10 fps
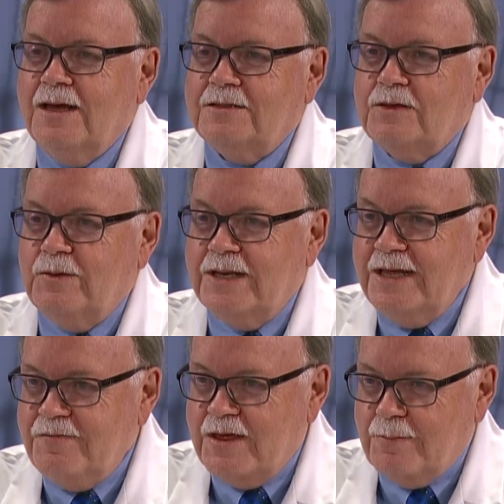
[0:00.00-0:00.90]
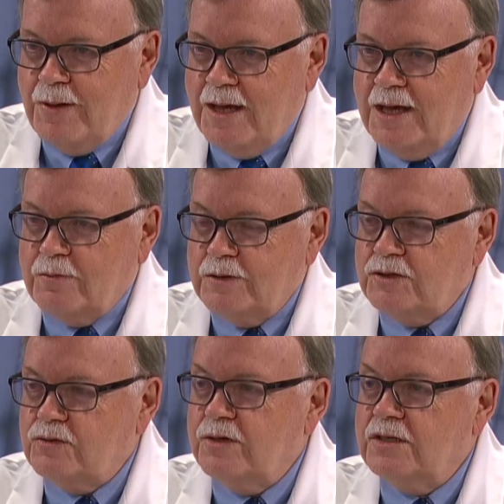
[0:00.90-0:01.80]
So we leave that behind, we
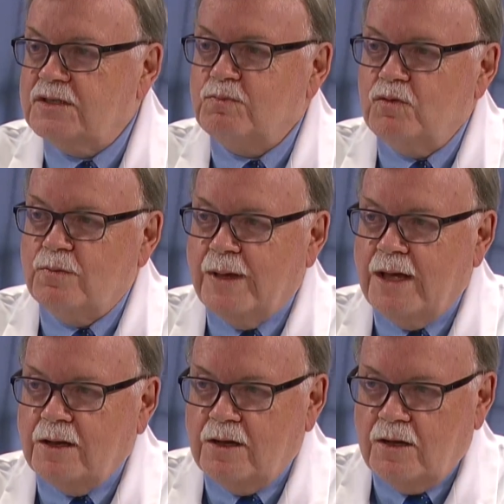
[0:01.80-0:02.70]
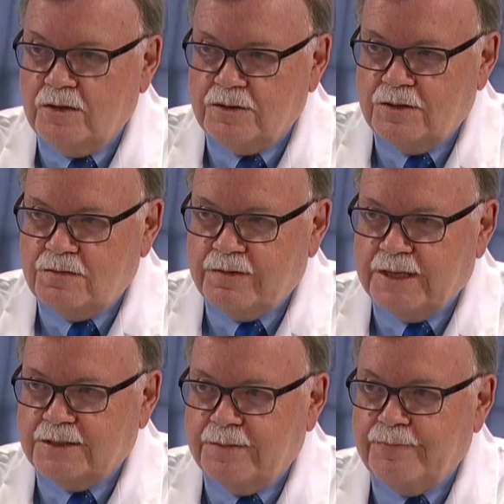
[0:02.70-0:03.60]
join the small bowel onto the
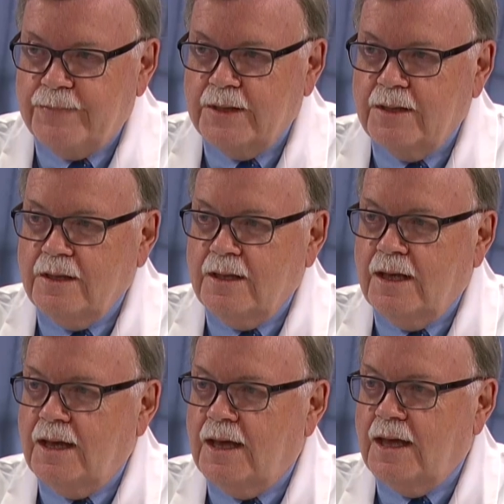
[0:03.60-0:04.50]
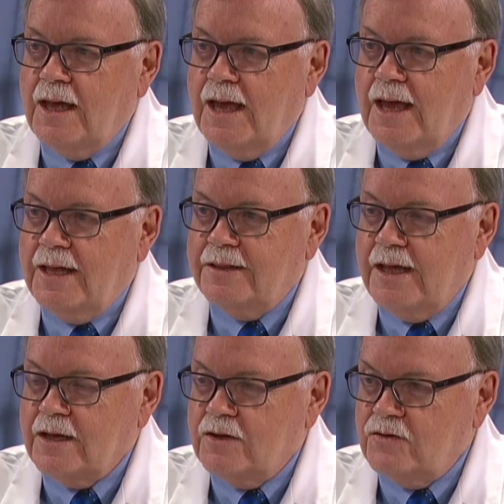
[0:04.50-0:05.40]
rectum, and
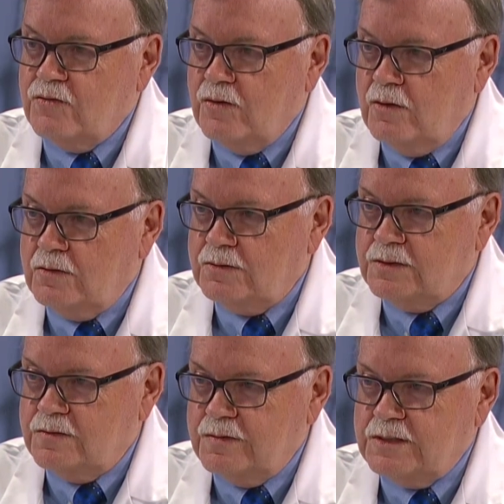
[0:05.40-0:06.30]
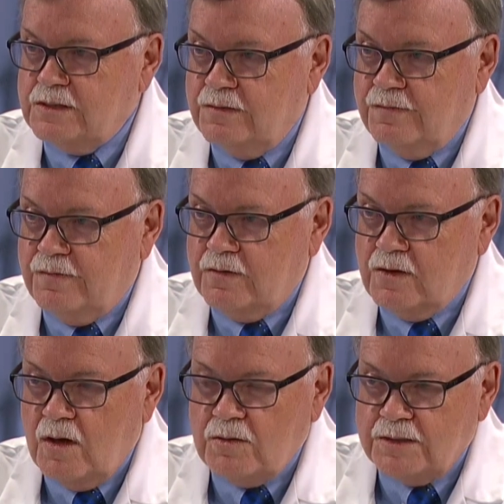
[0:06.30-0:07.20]
that controls the risk of
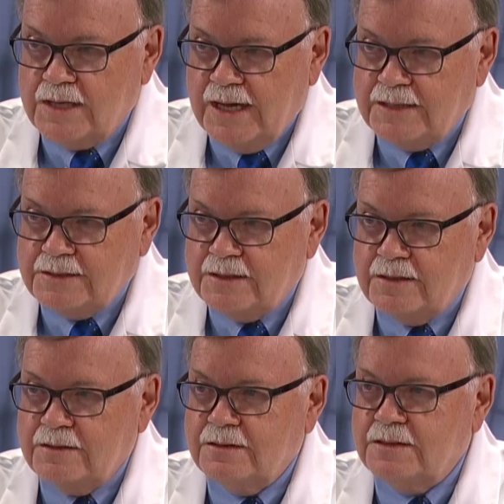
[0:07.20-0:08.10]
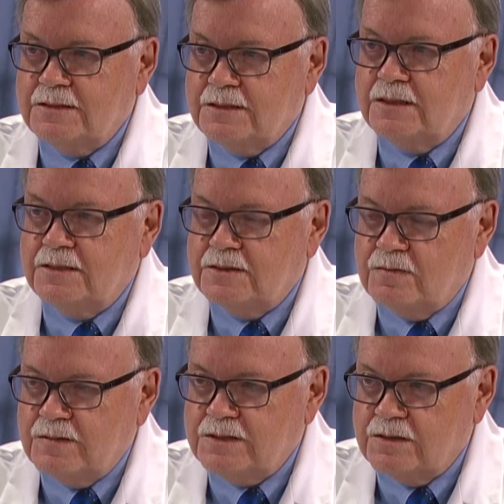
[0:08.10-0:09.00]
colon cancer. There still is a
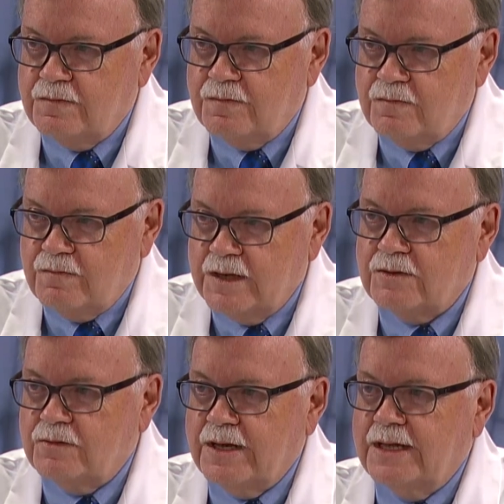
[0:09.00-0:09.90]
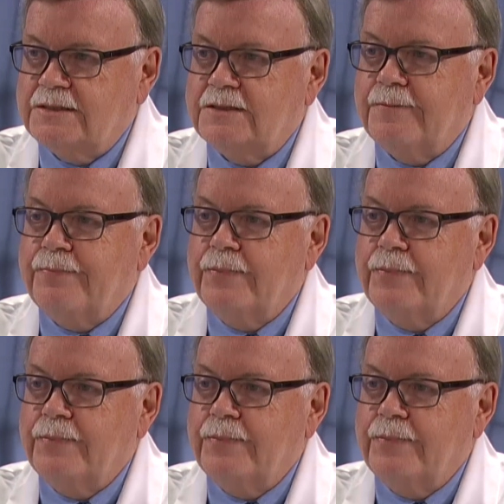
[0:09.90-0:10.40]
risk of rectal cancer.